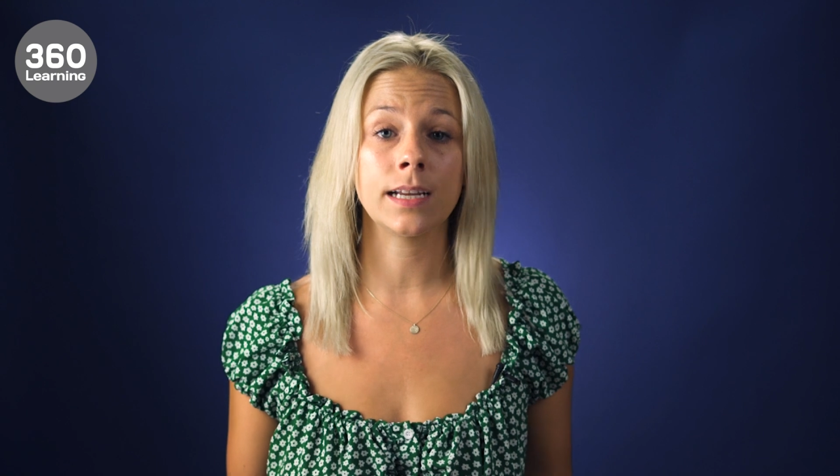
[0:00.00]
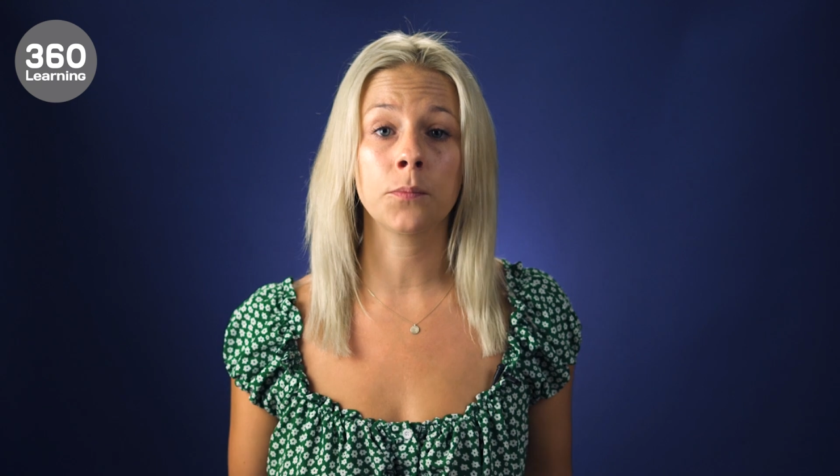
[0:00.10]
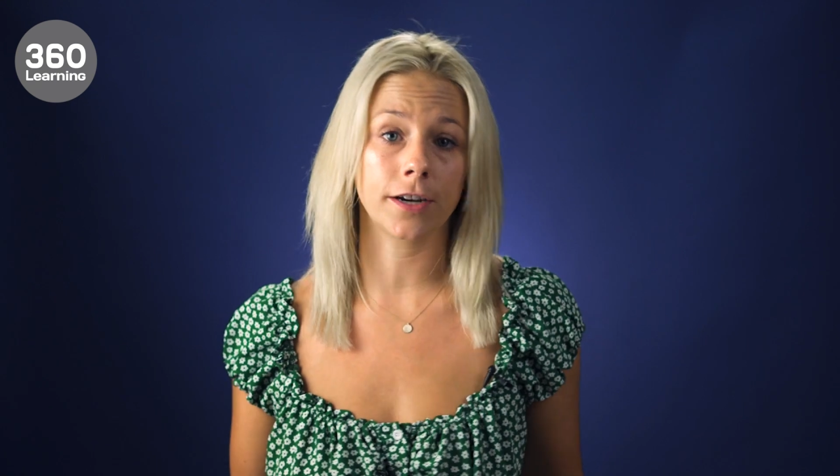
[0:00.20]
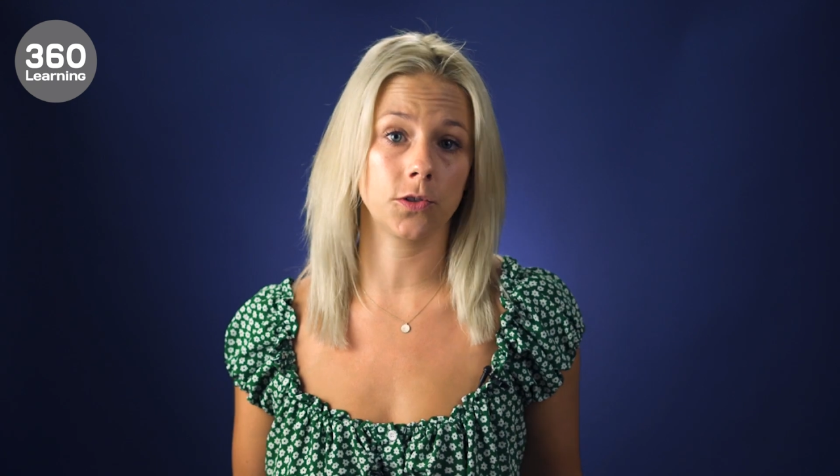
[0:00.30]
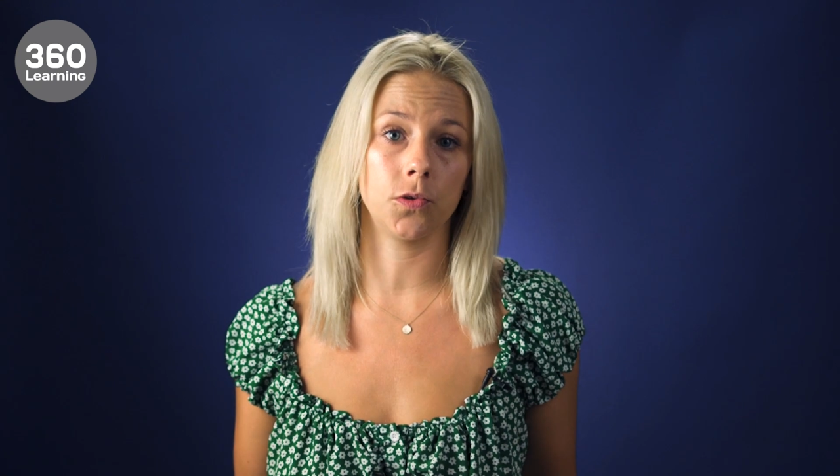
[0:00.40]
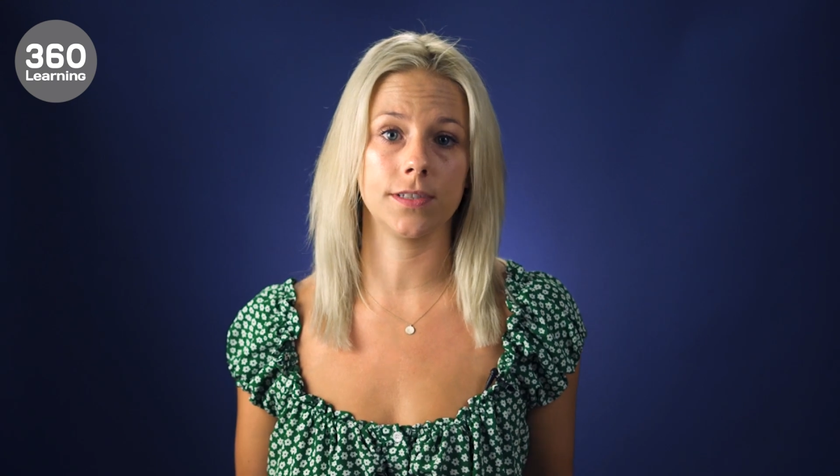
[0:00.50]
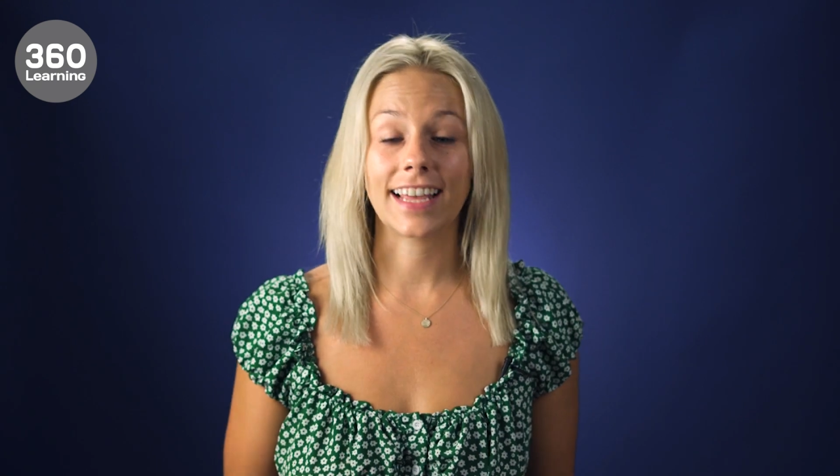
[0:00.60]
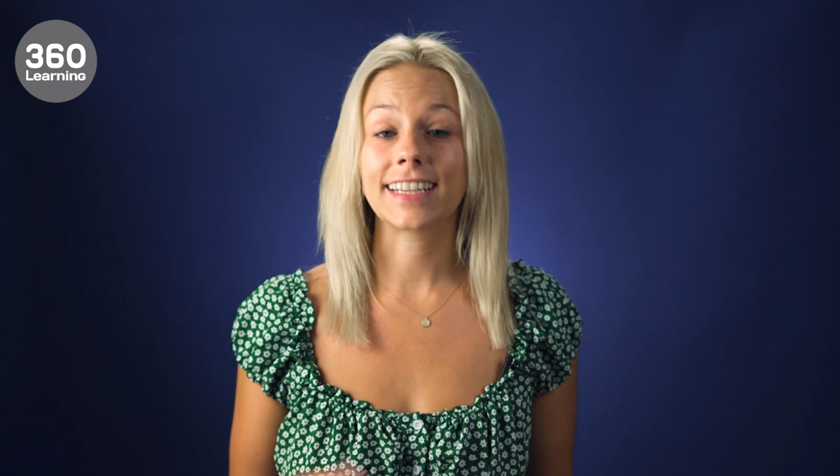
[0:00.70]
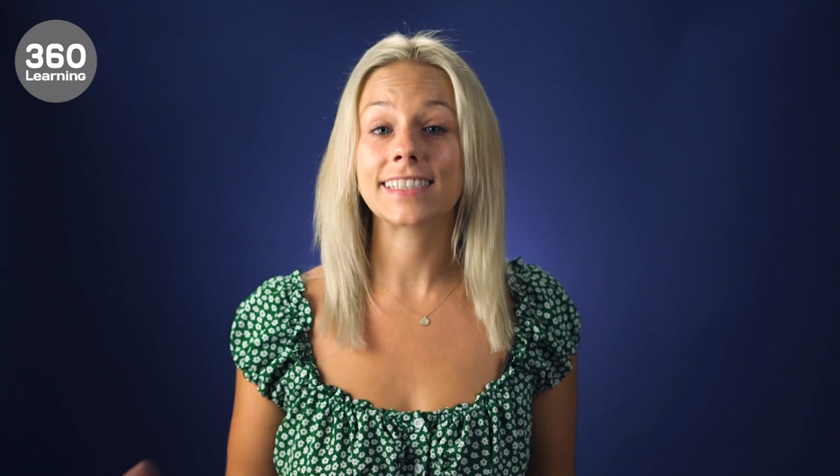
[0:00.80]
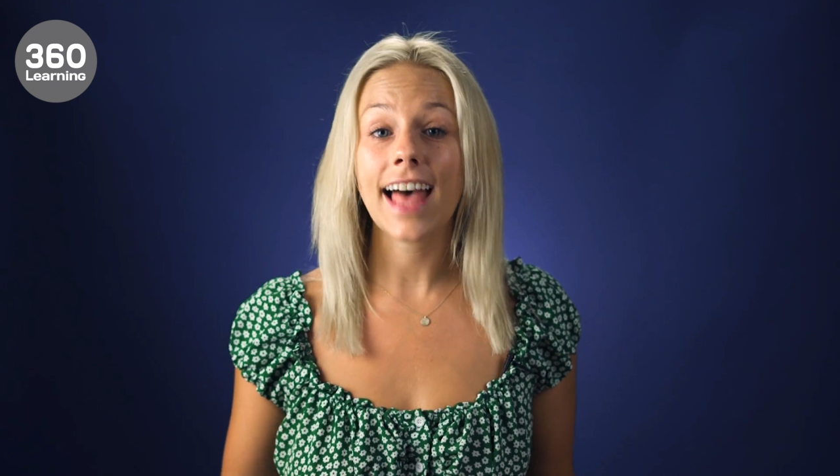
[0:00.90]
teamwork tools
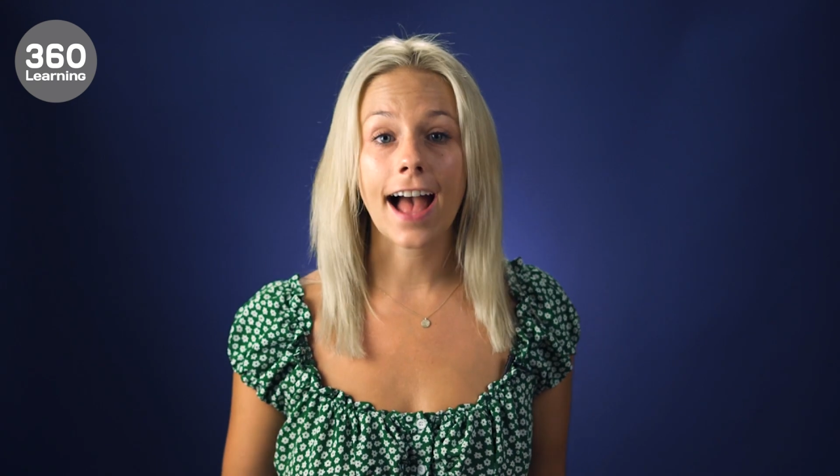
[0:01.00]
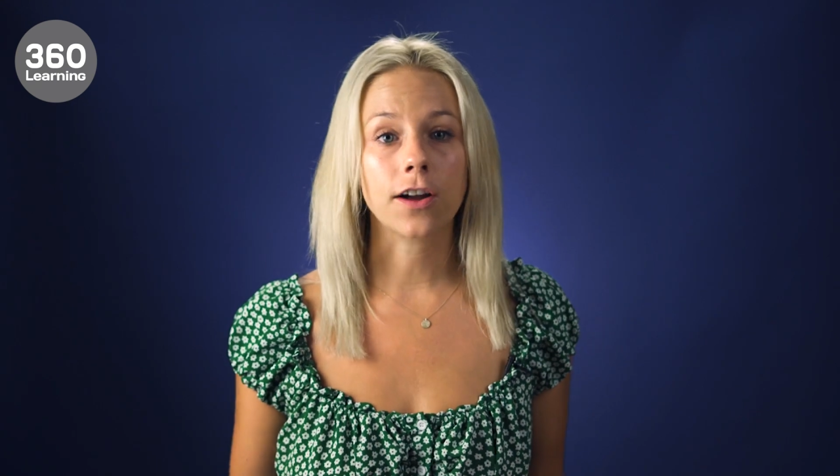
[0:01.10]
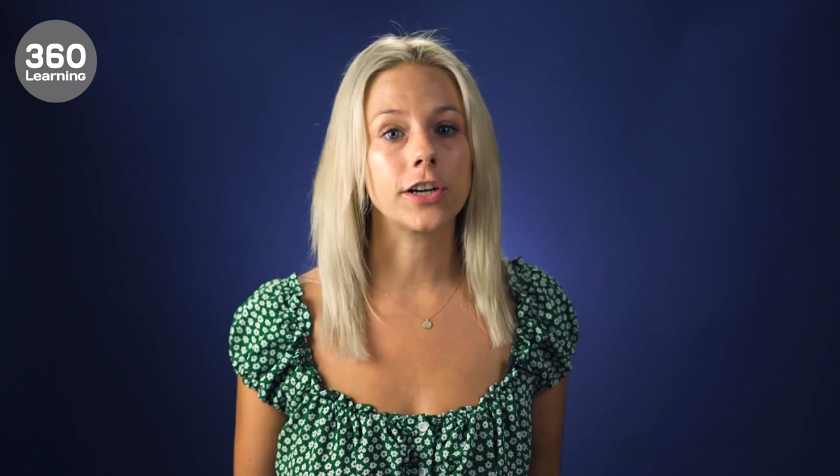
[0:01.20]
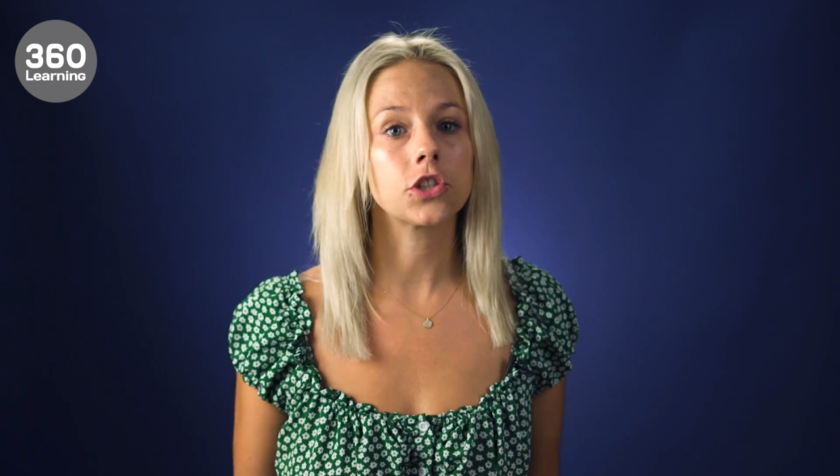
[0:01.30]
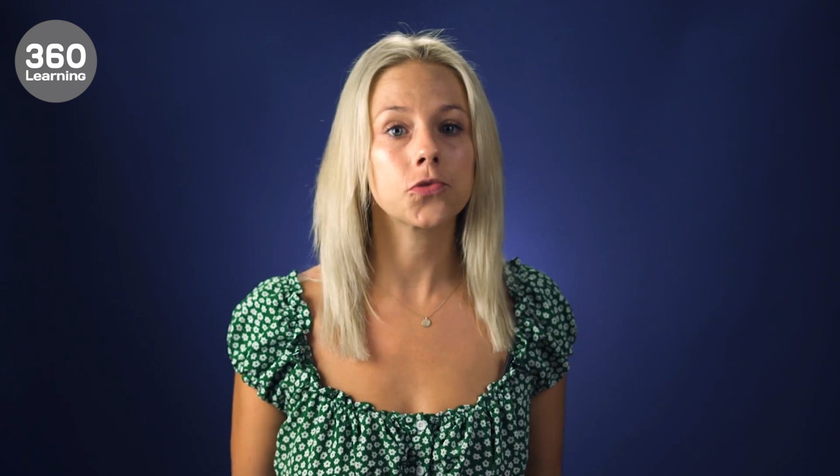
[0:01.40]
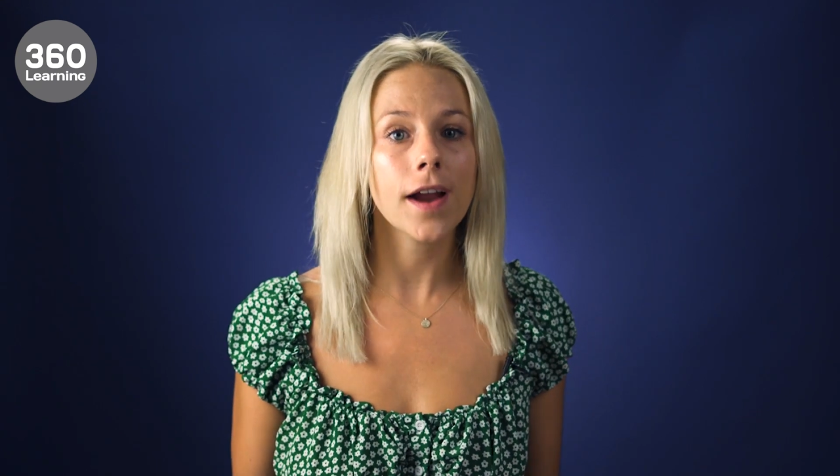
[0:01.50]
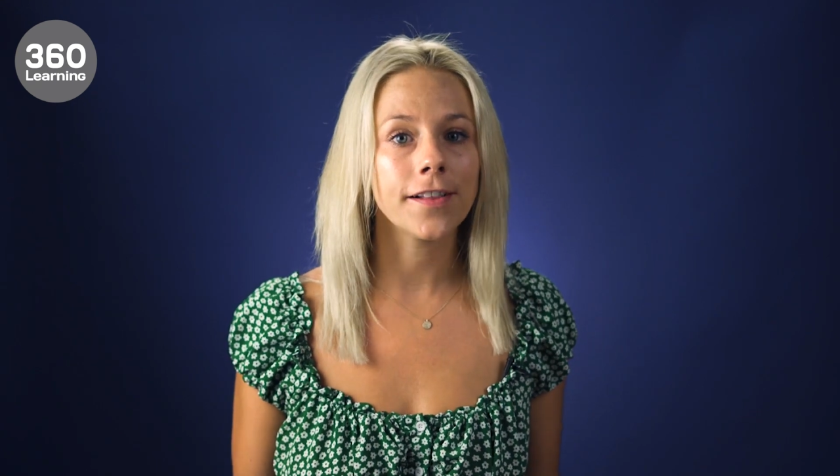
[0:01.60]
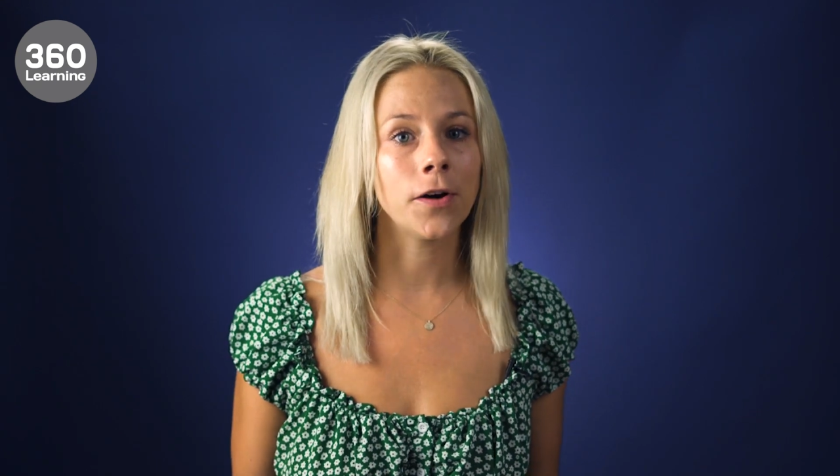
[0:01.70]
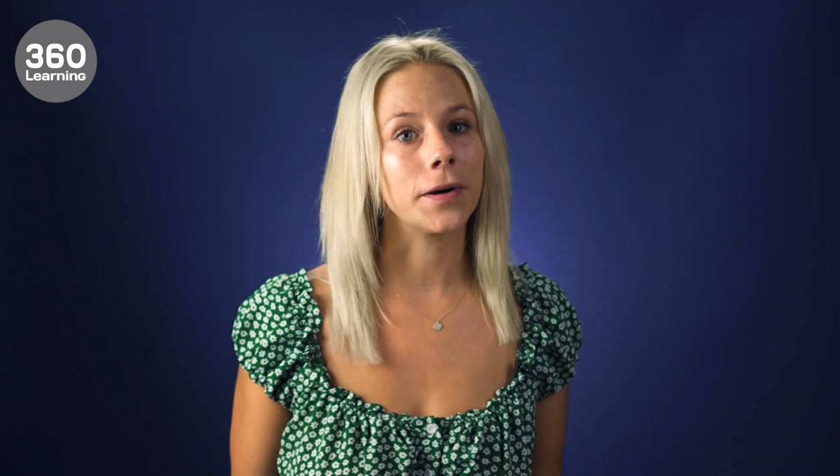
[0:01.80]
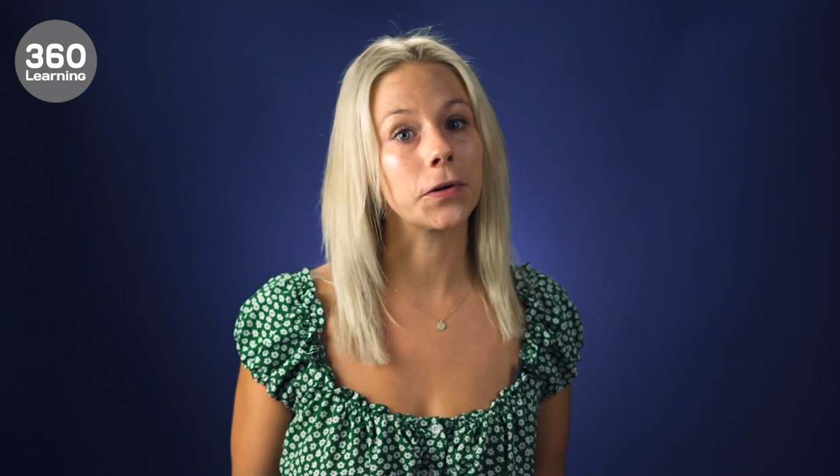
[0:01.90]
like Slack or
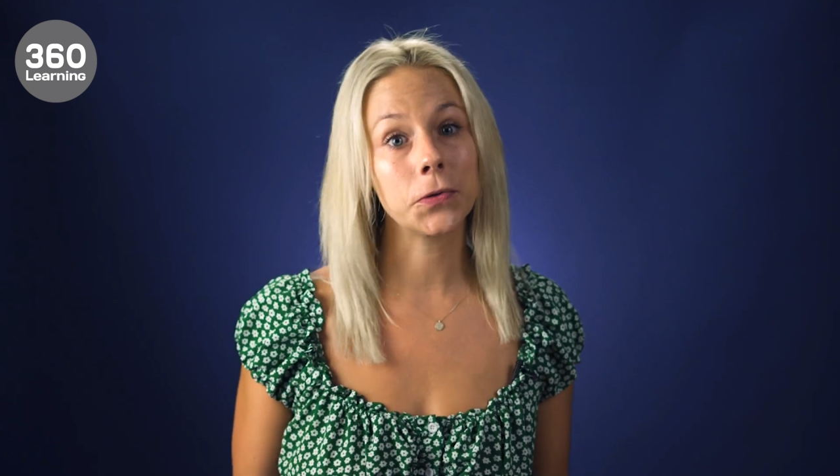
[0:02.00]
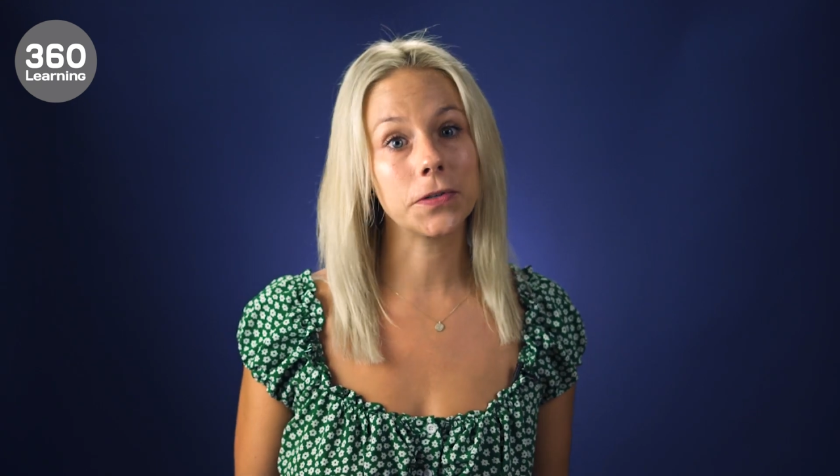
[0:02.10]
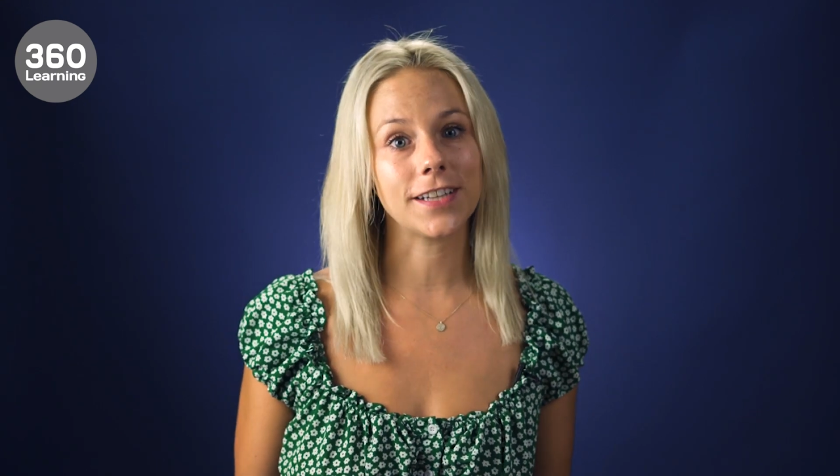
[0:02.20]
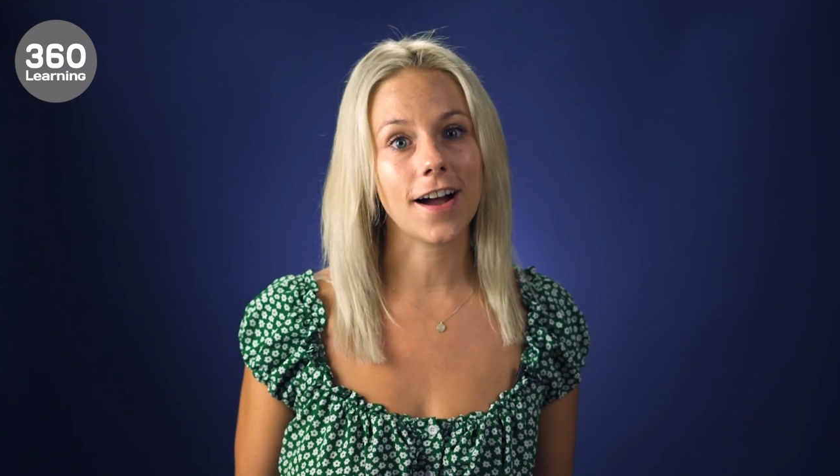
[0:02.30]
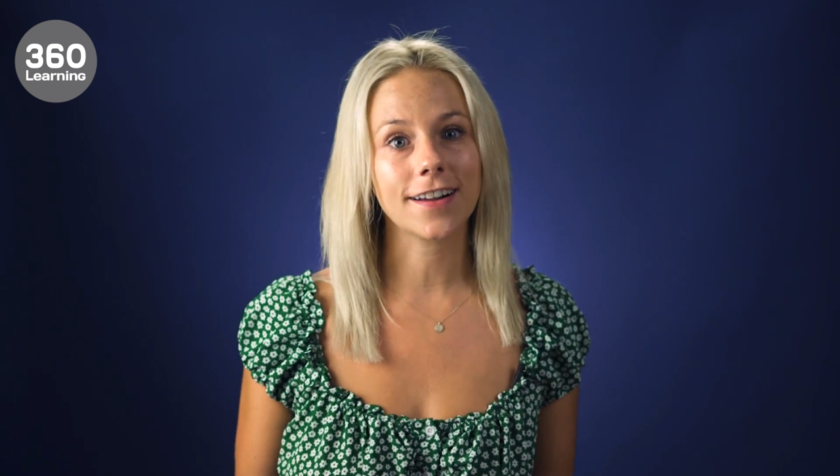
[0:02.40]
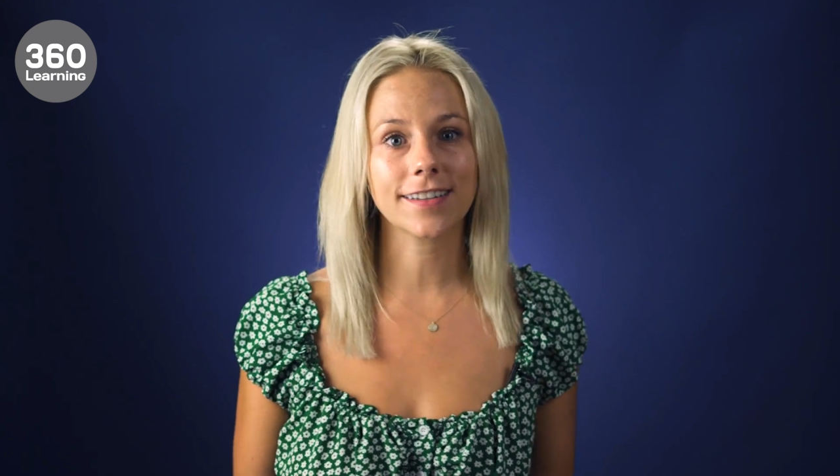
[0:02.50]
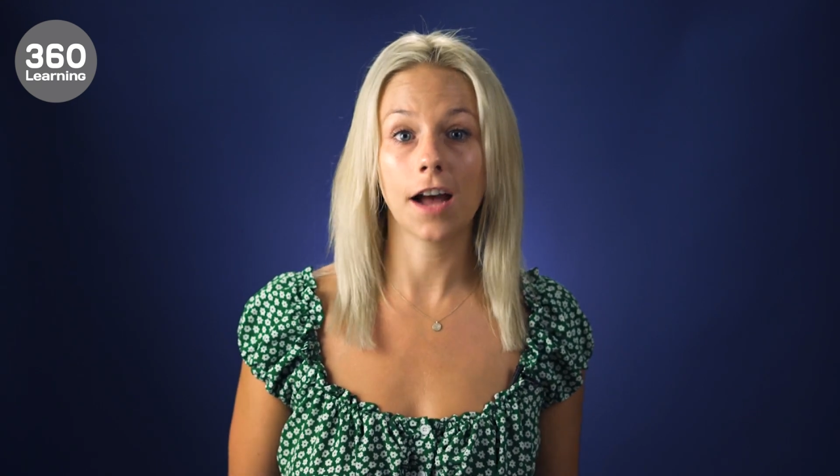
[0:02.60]
Trello or Google Doc,